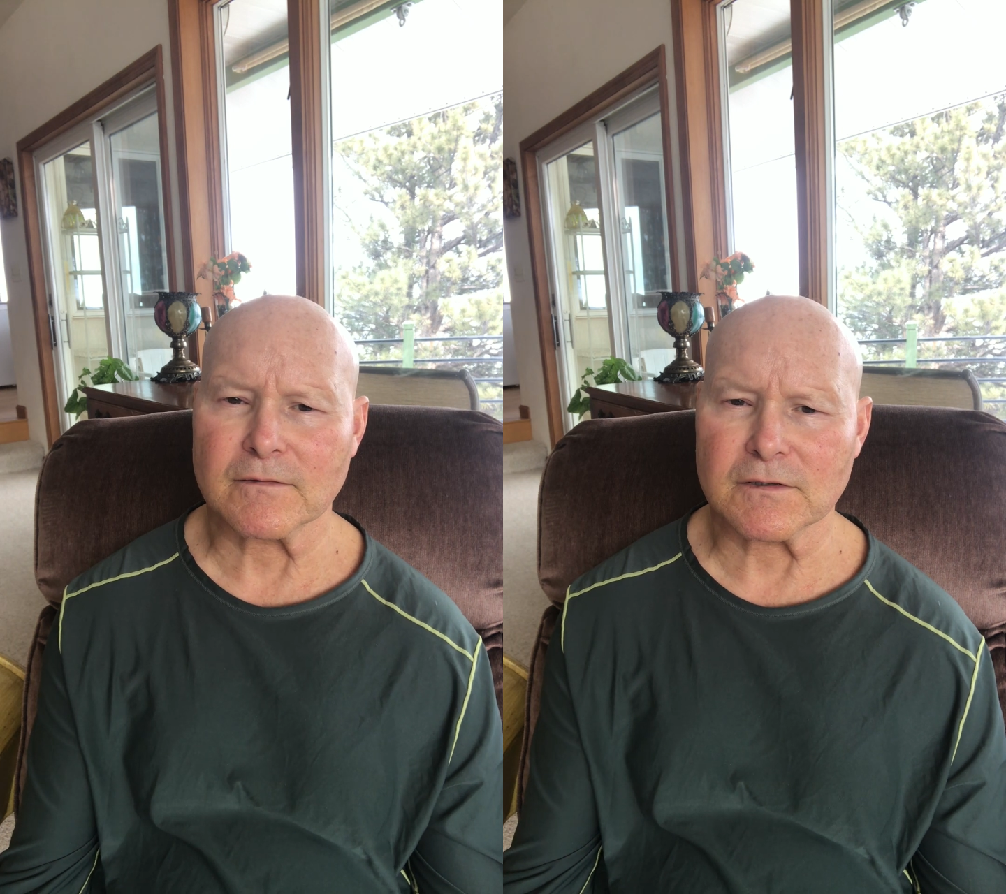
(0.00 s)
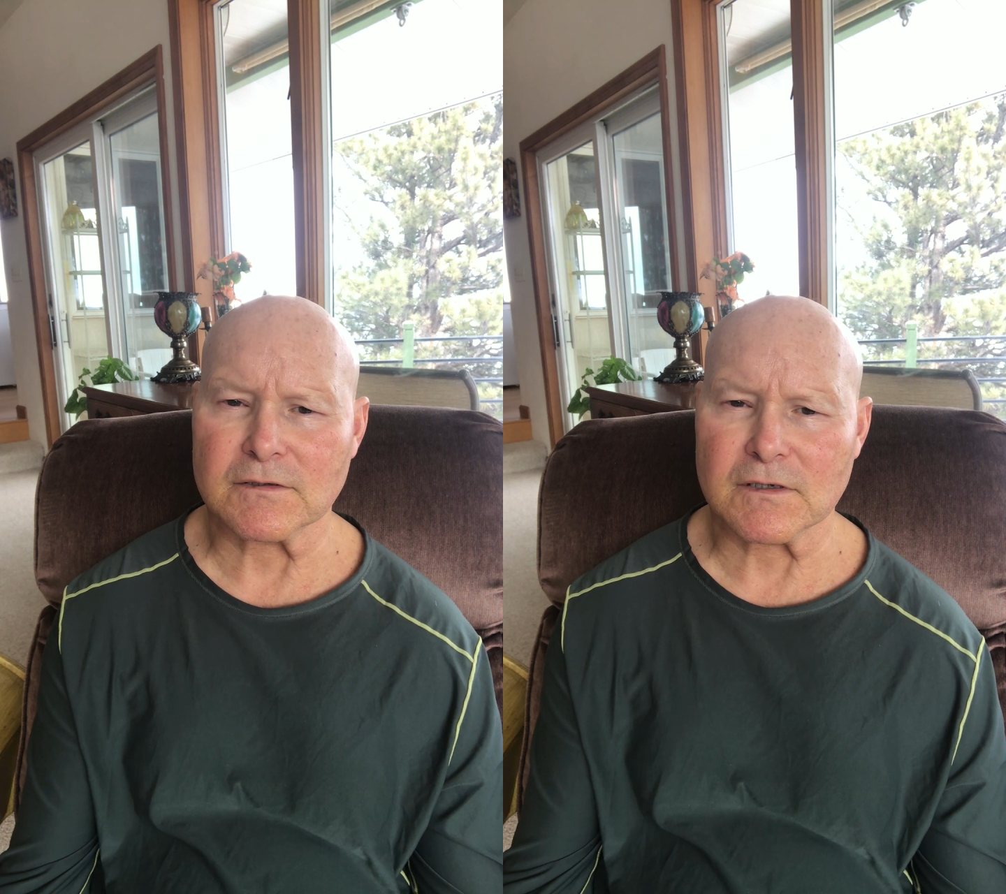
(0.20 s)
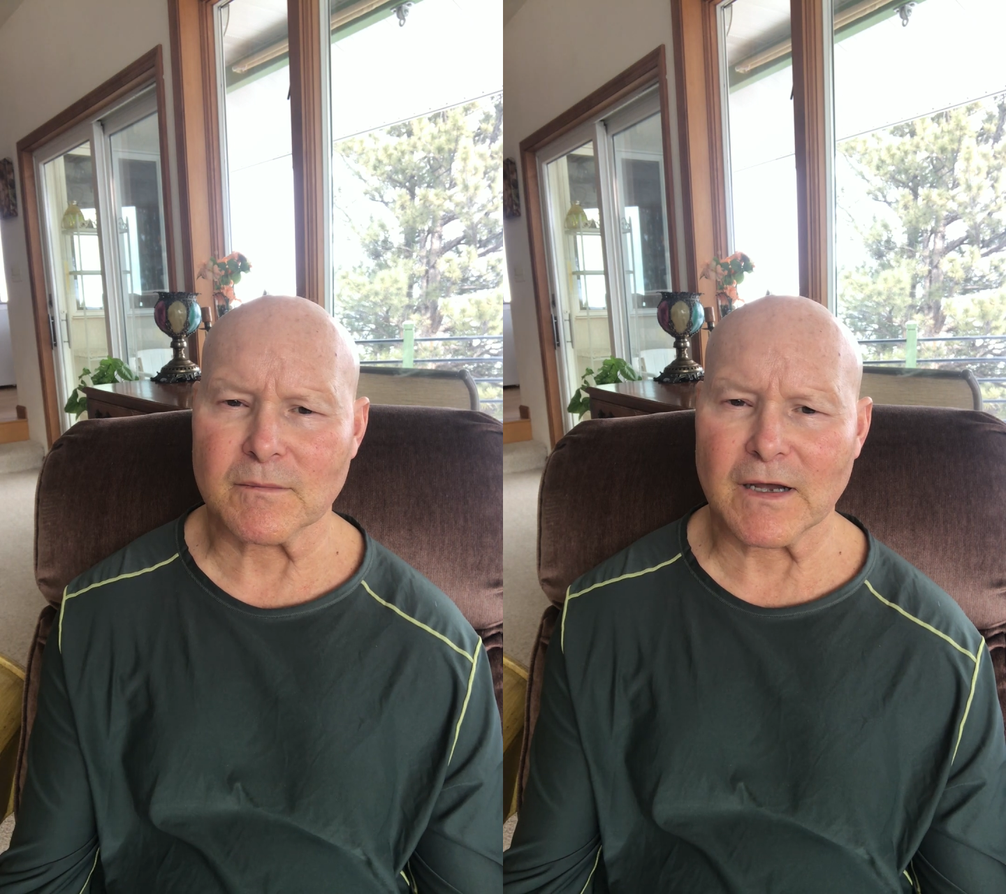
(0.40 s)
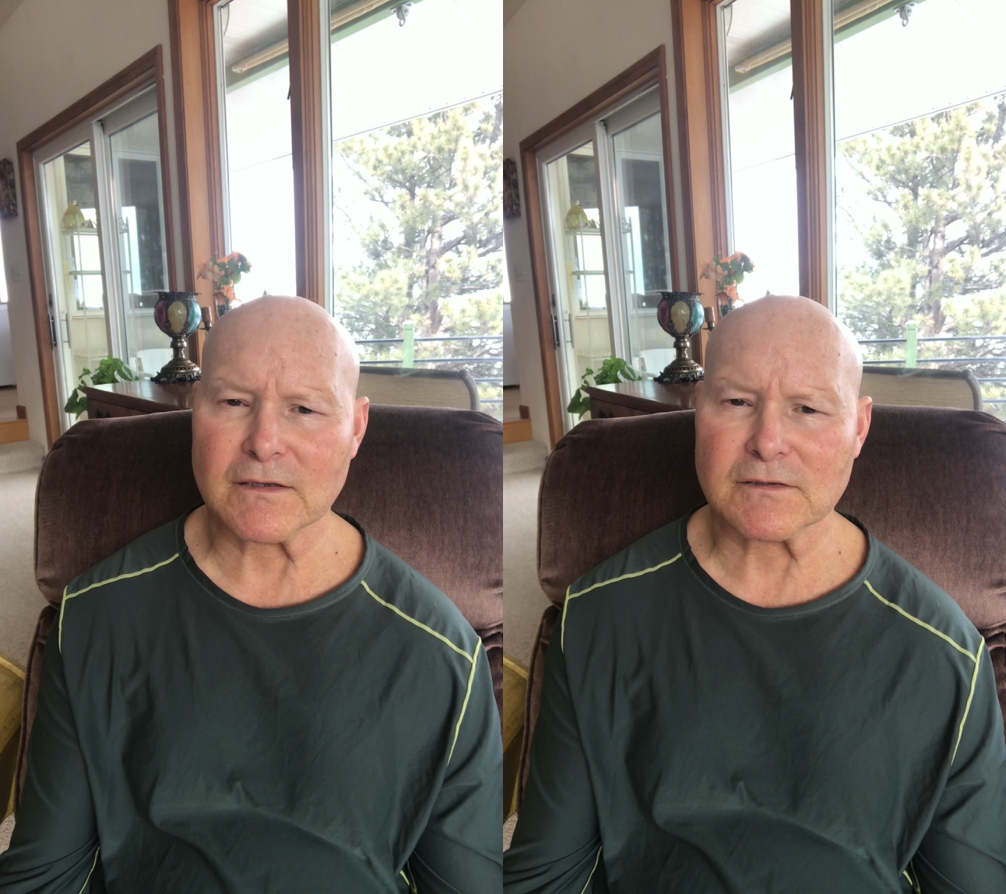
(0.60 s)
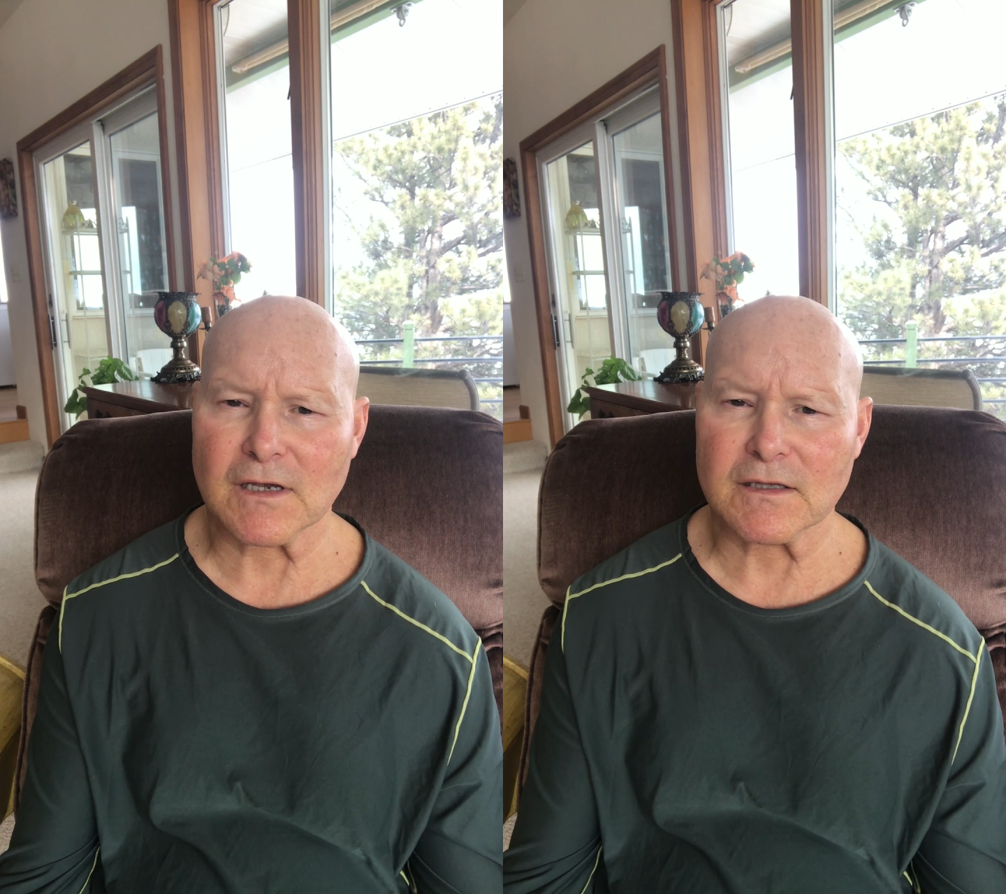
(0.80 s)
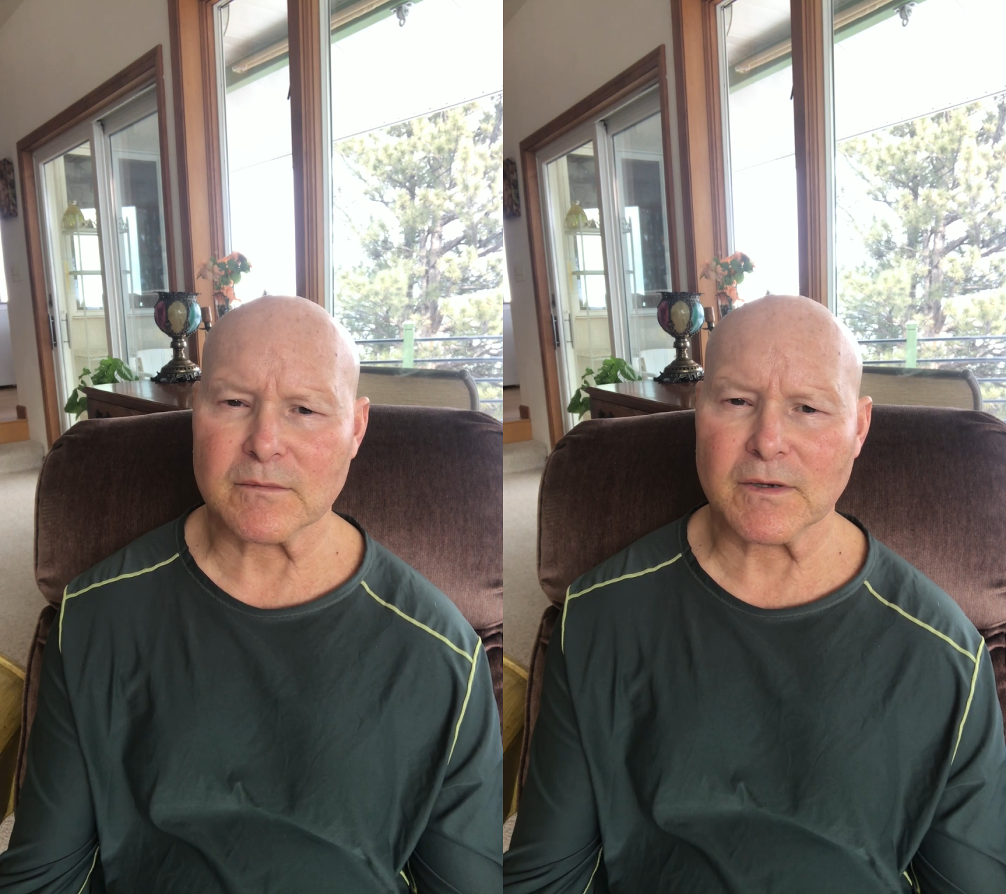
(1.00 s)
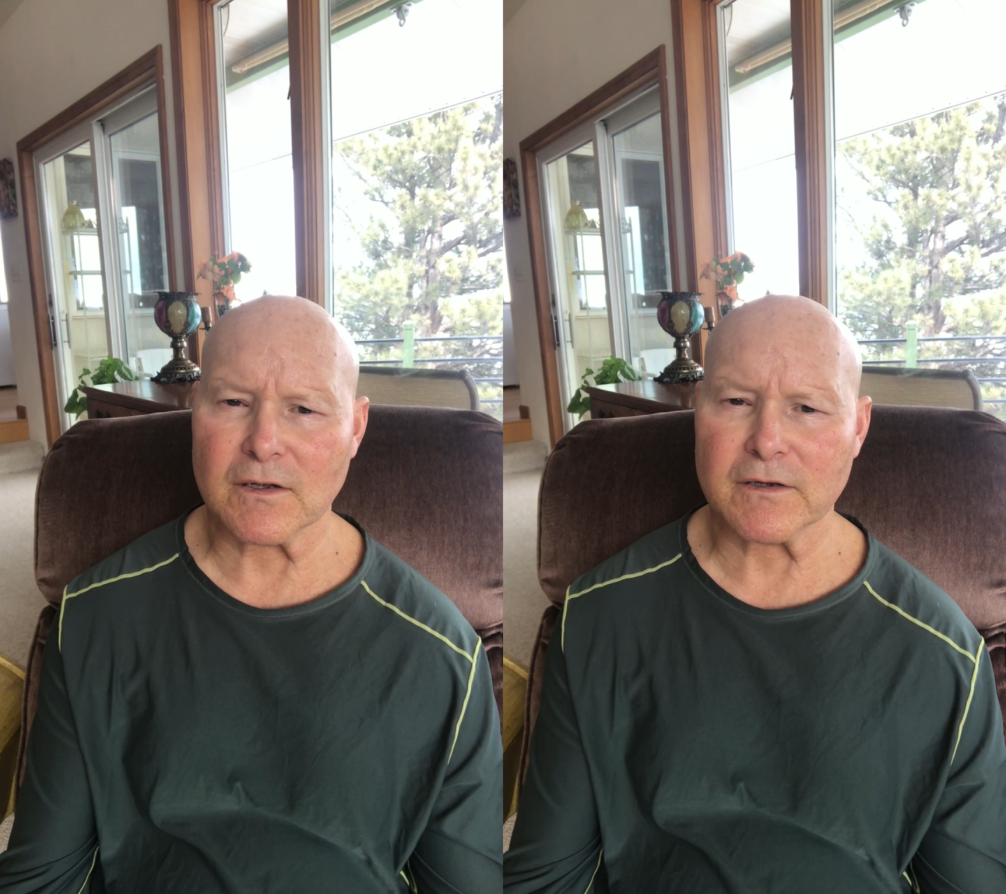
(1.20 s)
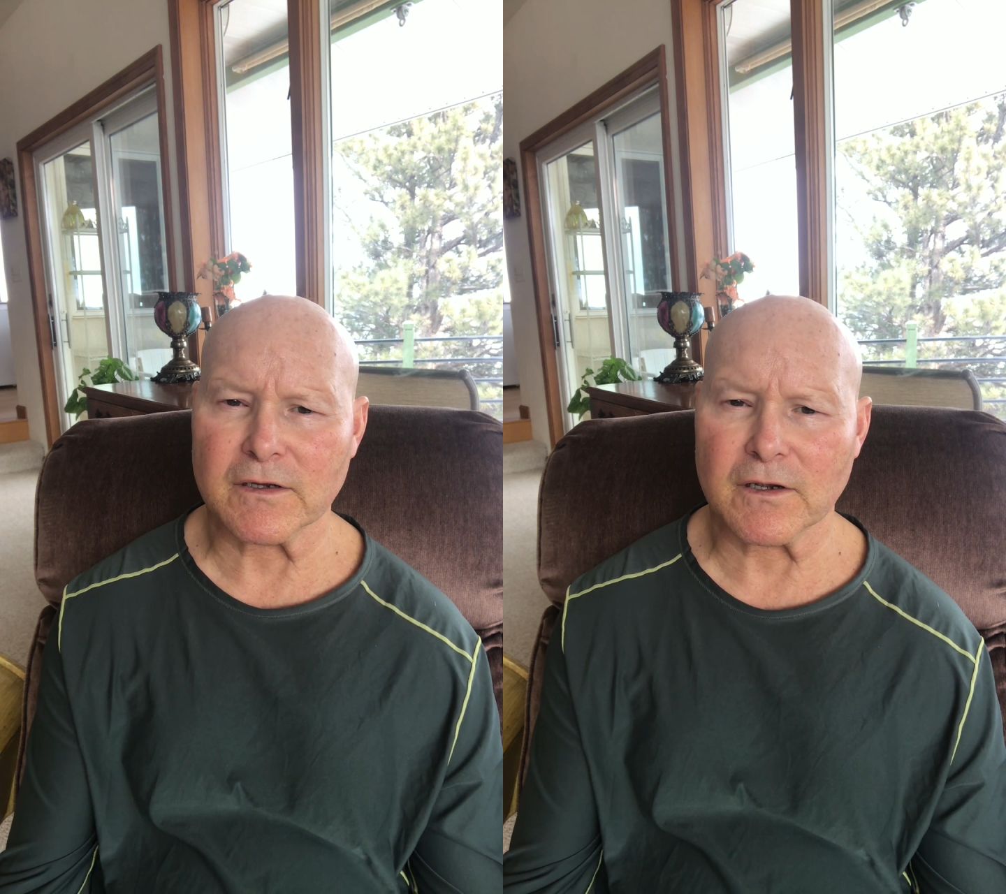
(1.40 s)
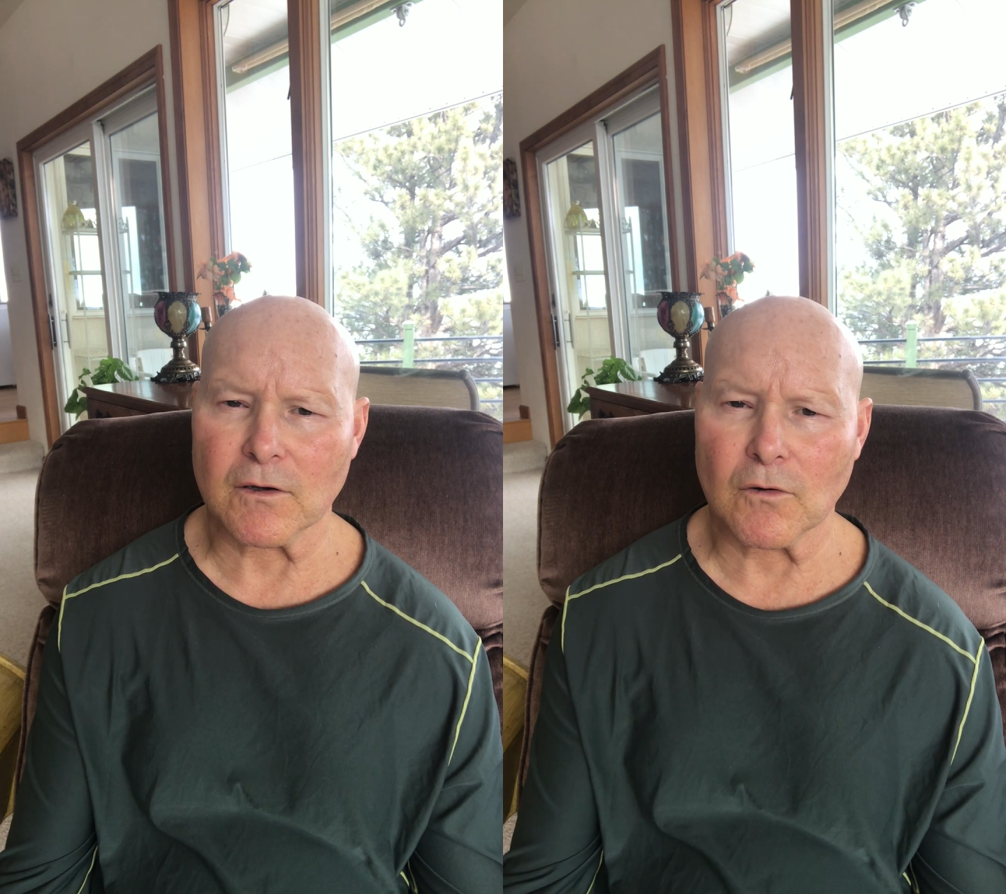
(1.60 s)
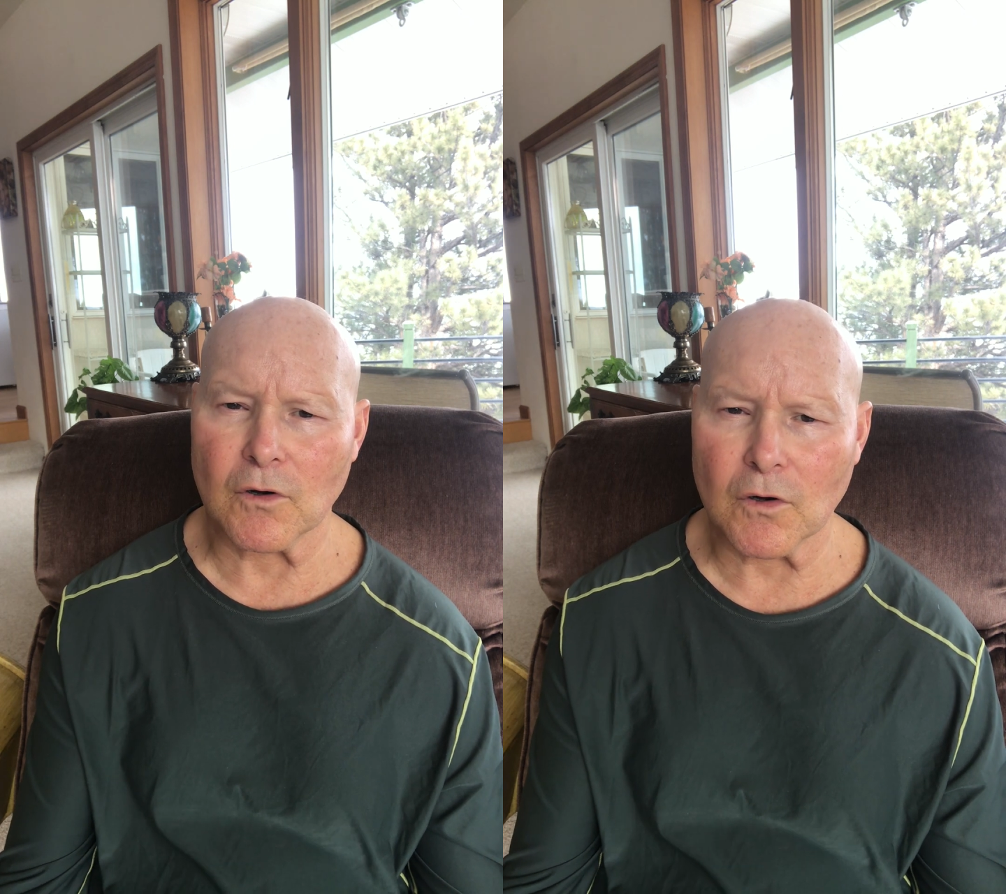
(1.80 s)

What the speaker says: just come outside the building and go.